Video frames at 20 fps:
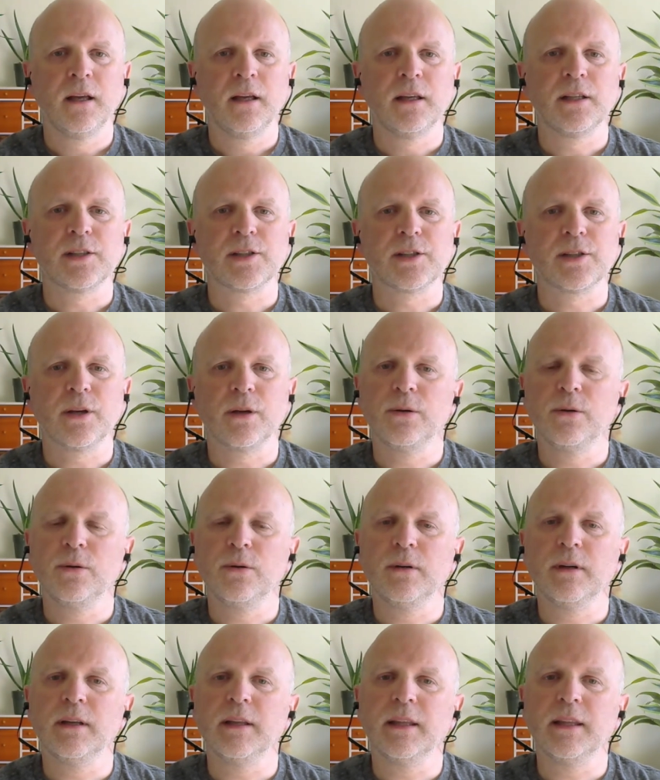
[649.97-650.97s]

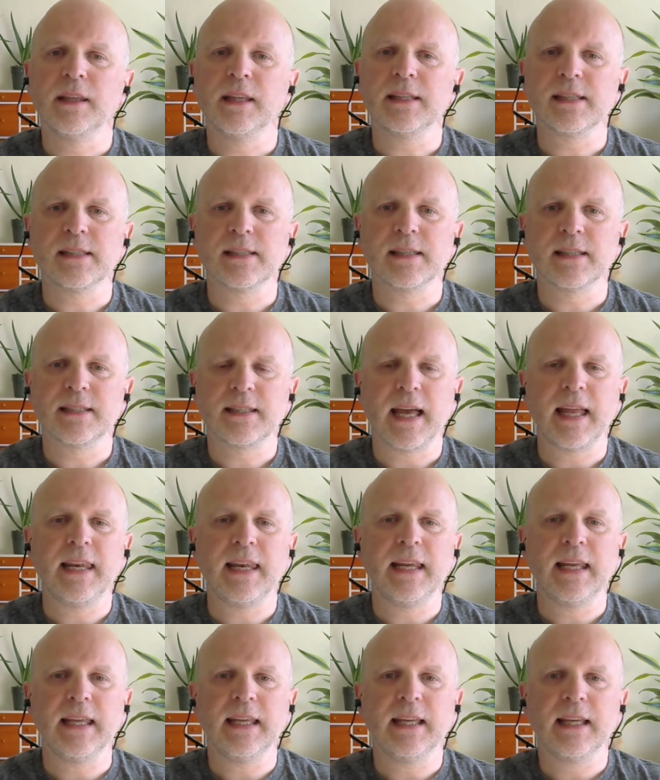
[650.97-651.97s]
So this is a
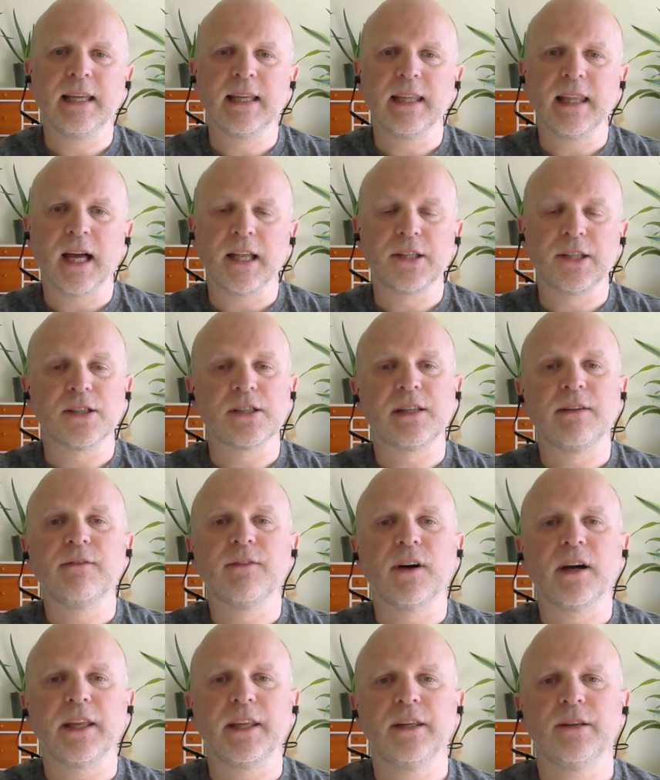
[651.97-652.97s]
technique I just
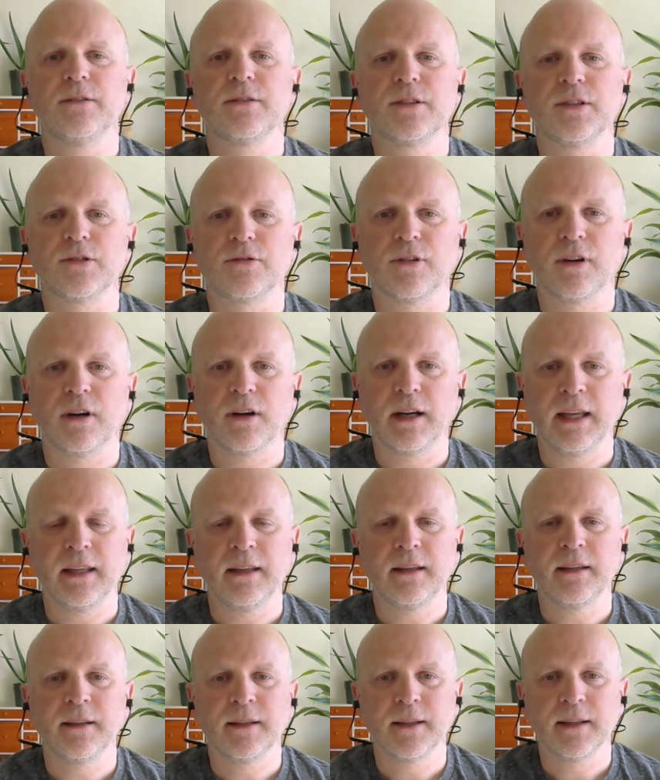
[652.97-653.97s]
invite you to try.
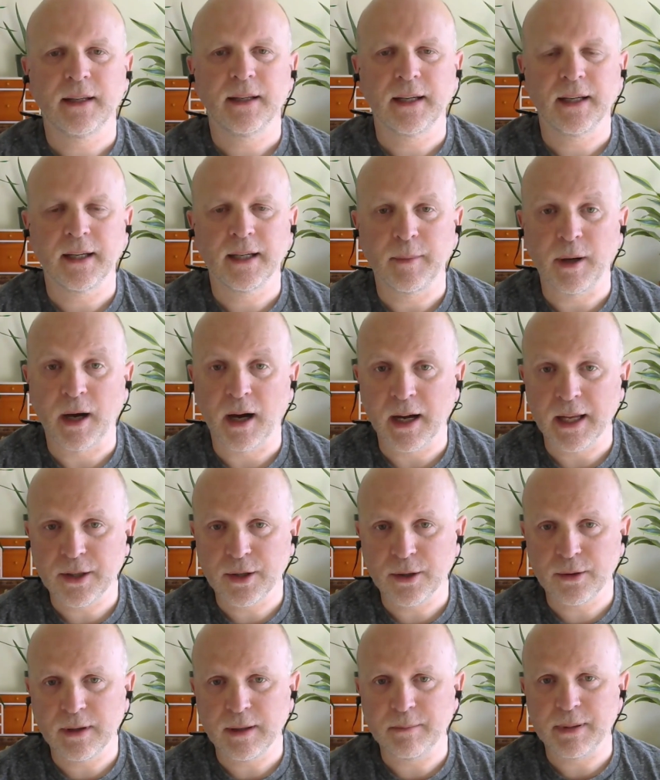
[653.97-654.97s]
I
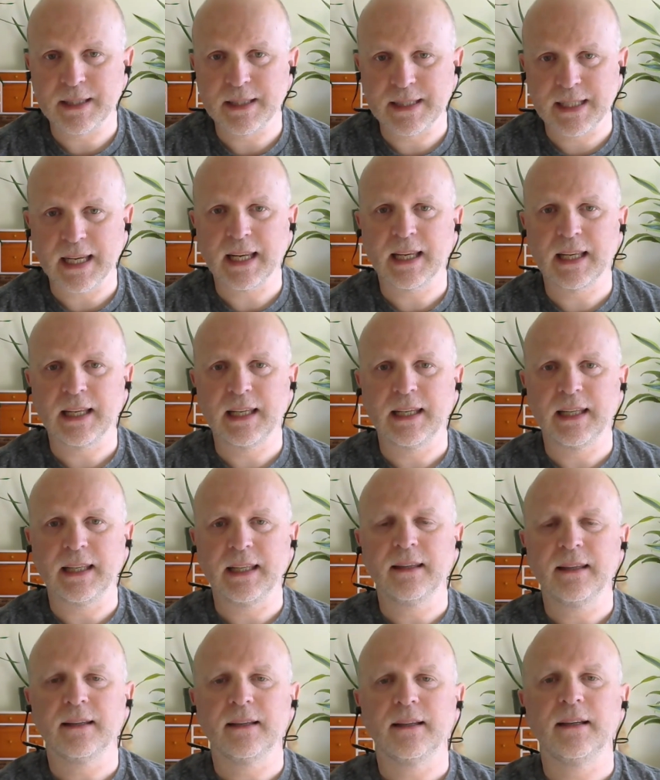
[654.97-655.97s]
do it
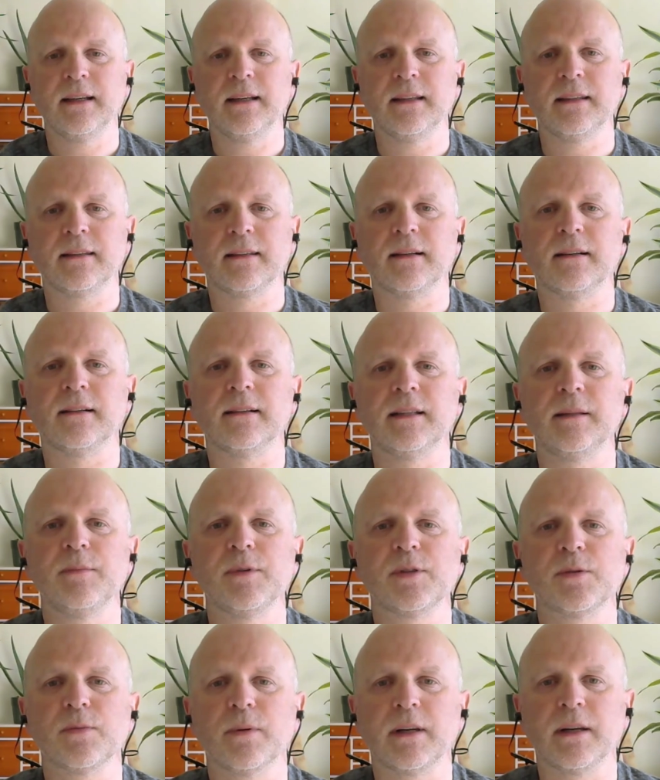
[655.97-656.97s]
particularly at
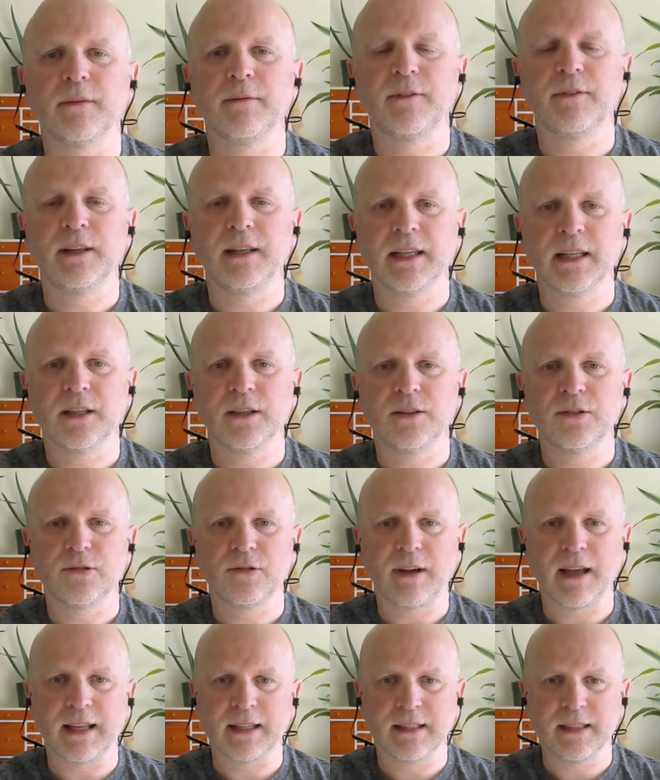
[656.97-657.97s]
times when I'm feeling
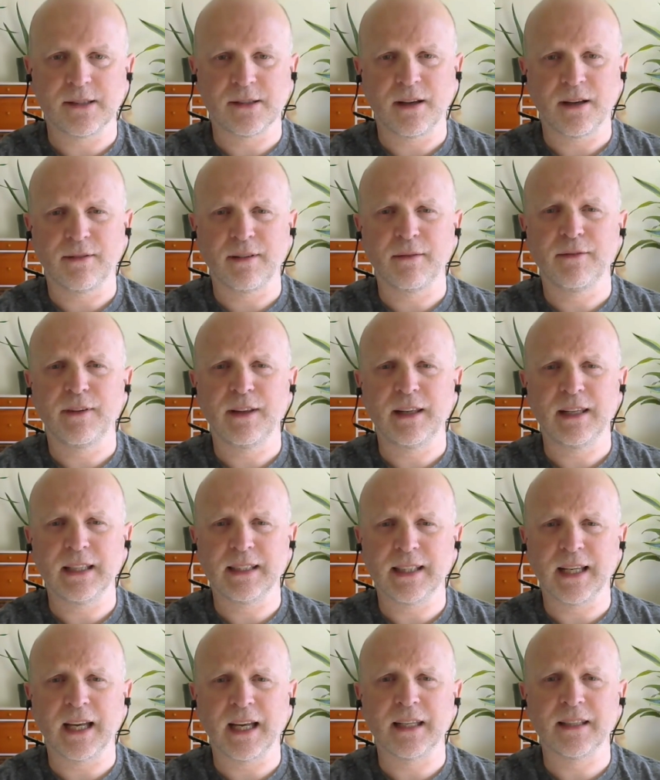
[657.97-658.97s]
contracted. So if I'm feeling
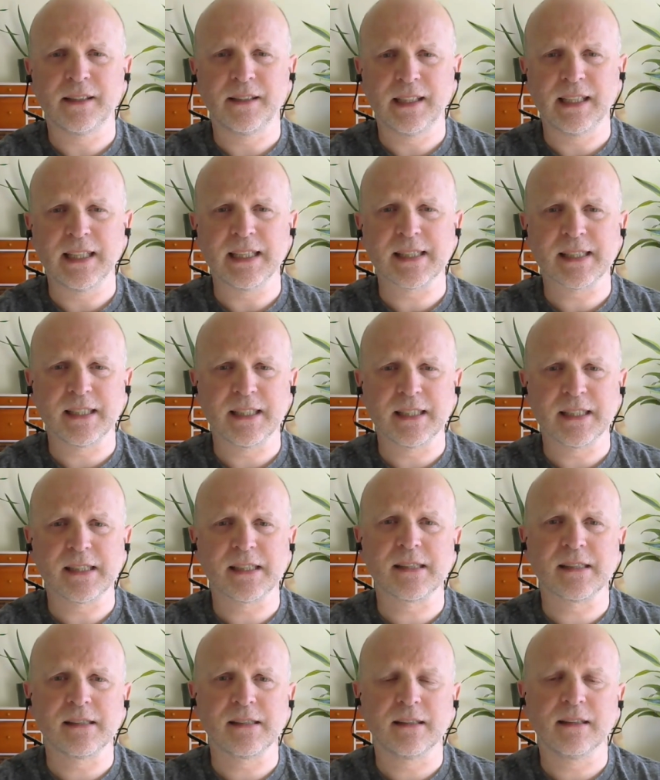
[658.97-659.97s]
dull and
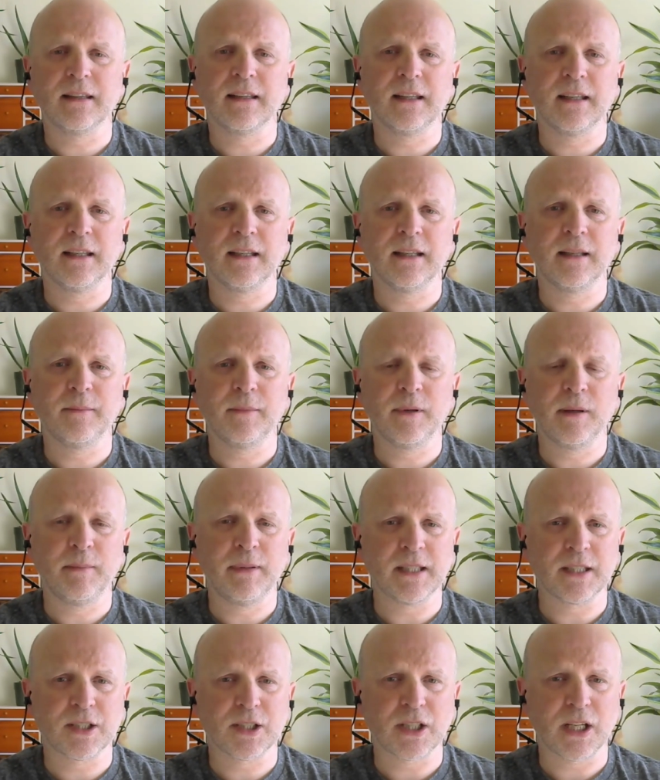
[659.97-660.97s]
listless, a
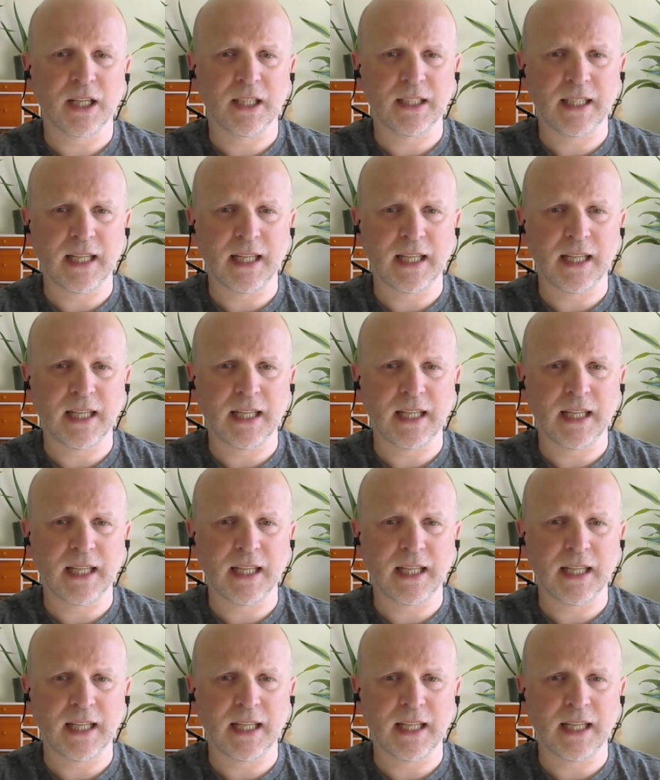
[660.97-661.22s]
bit shut